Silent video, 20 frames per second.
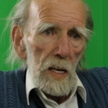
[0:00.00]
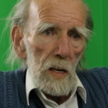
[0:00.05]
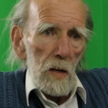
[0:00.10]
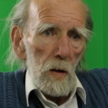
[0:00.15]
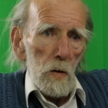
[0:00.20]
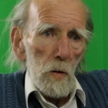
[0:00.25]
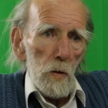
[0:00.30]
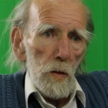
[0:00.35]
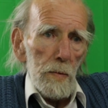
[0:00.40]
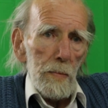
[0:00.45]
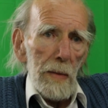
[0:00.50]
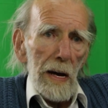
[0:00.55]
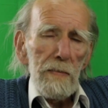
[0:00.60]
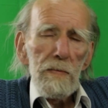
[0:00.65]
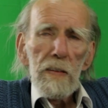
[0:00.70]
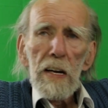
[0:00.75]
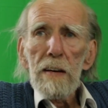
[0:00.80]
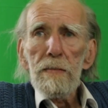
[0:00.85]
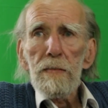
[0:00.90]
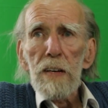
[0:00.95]
called the
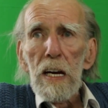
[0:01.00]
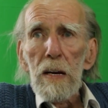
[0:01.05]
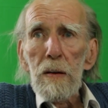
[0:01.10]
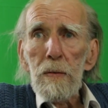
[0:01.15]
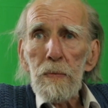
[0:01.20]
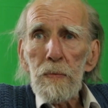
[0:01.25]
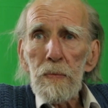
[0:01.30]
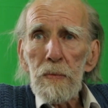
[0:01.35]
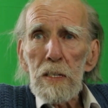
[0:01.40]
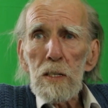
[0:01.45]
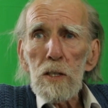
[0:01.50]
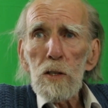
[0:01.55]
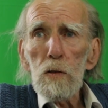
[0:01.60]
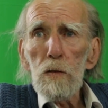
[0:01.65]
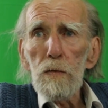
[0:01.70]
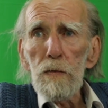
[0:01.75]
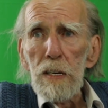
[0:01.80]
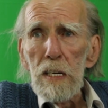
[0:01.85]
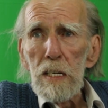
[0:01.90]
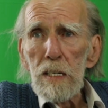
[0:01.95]
Mavlevi
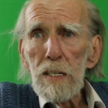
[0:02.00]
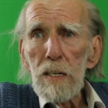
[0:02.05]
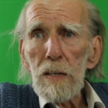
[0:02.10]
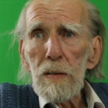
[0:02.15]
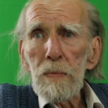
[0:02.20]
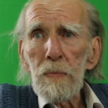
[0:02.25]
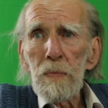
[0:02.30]
Sufis.